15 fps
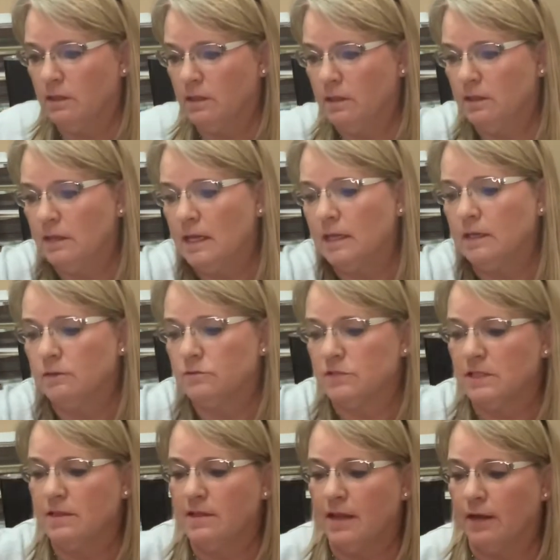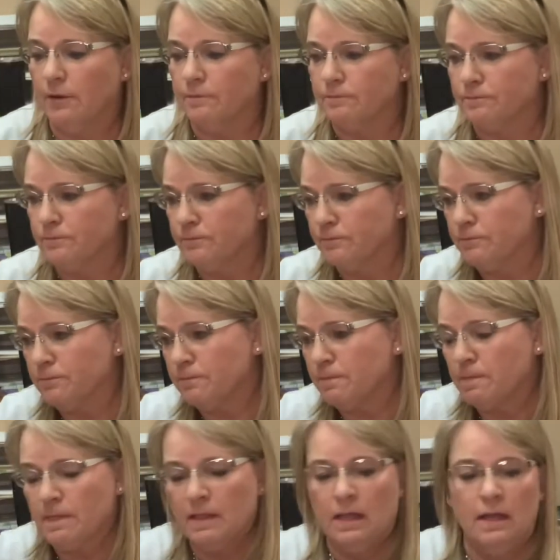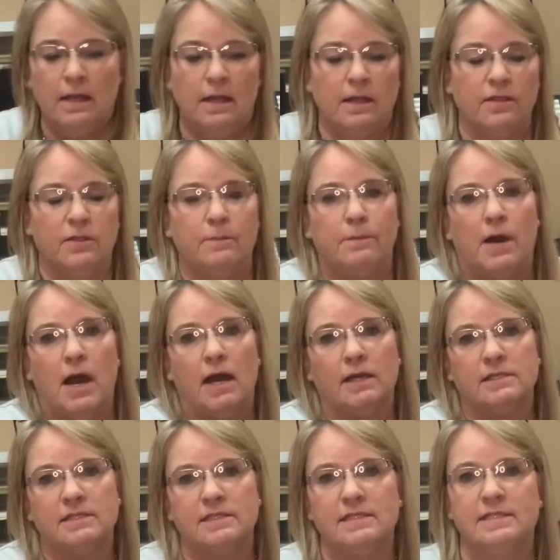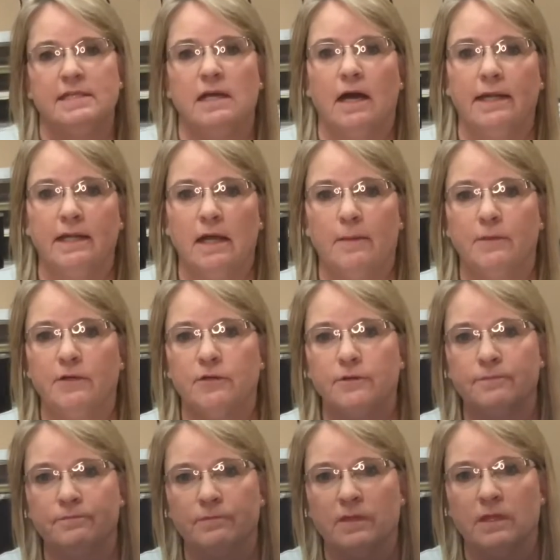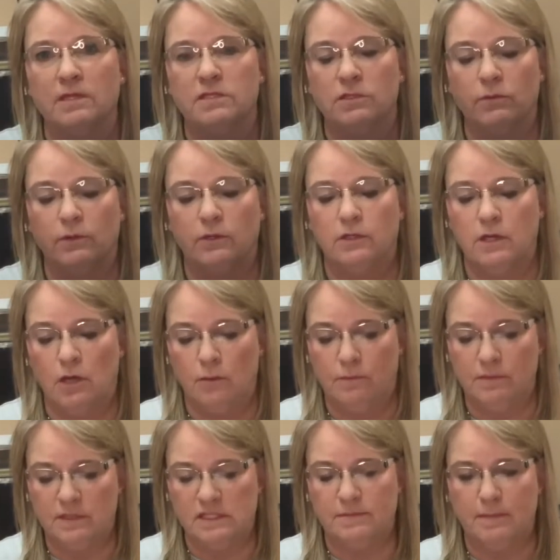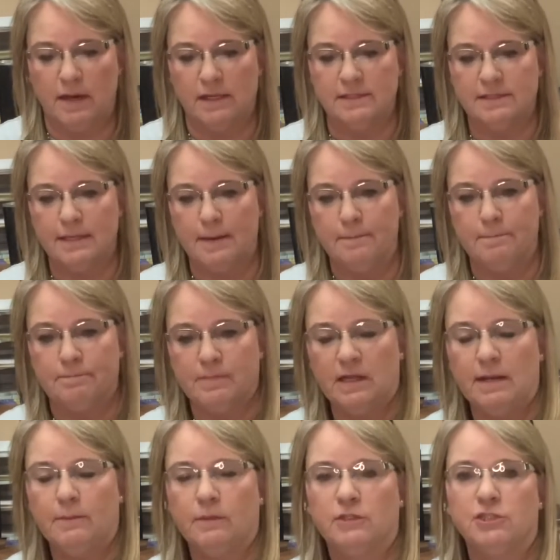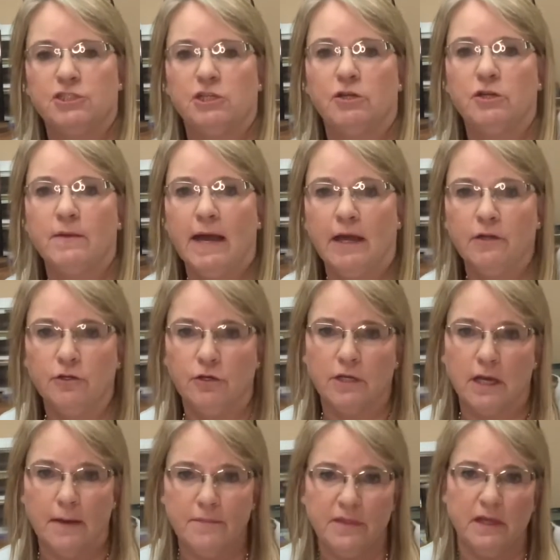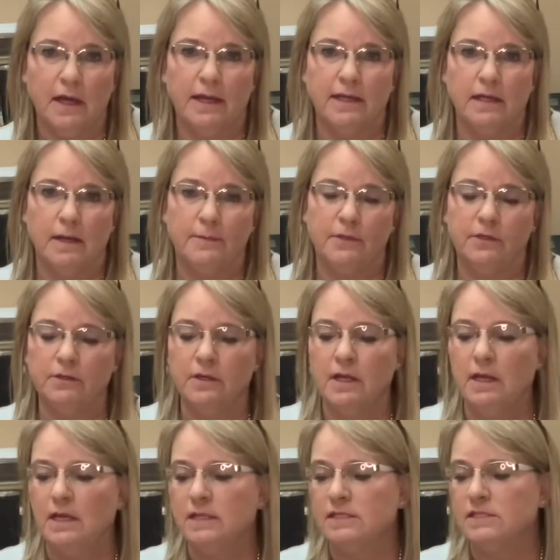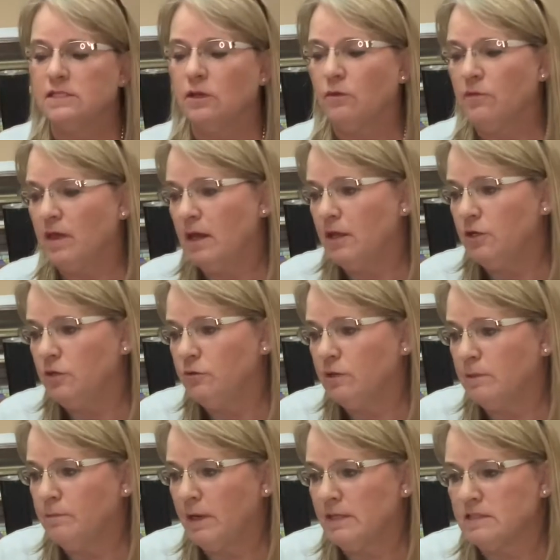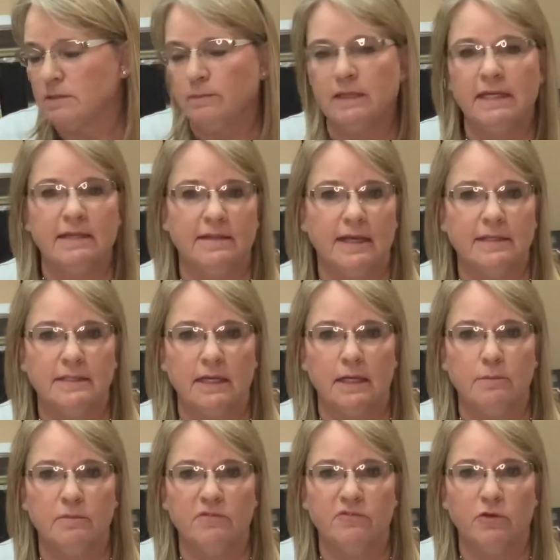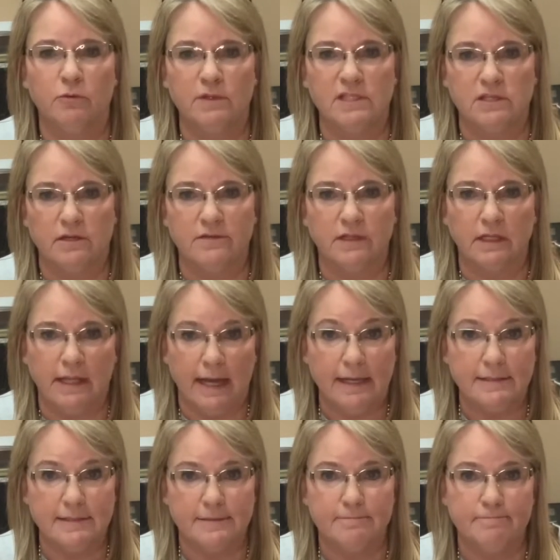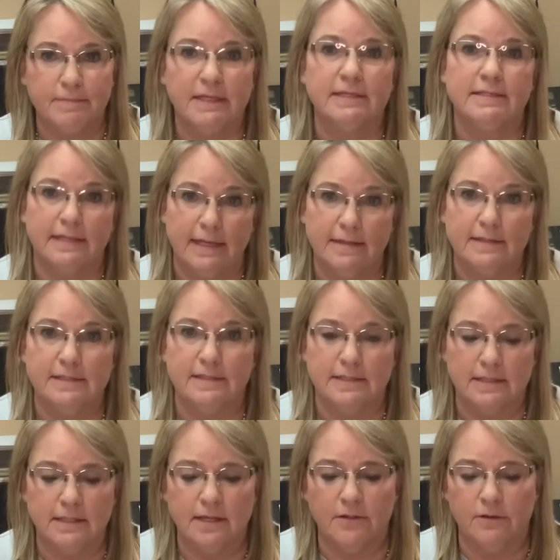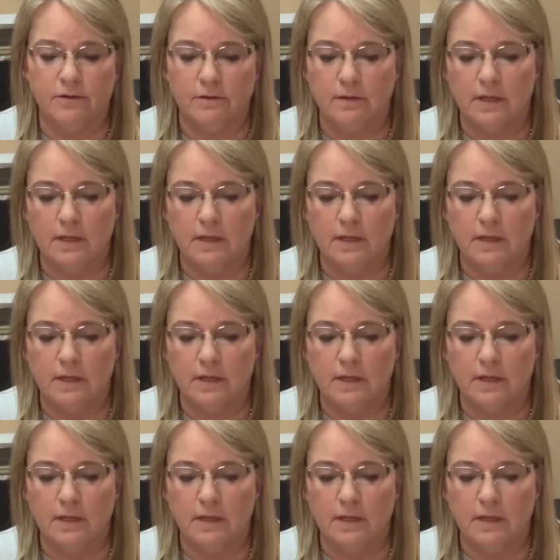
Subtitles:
that goes in there. The box is the audiometer. So we're going to open this box up, and I'm going to show you how to hook up the audiometer so that you can possibly get that done before we start the class. Because again, this is another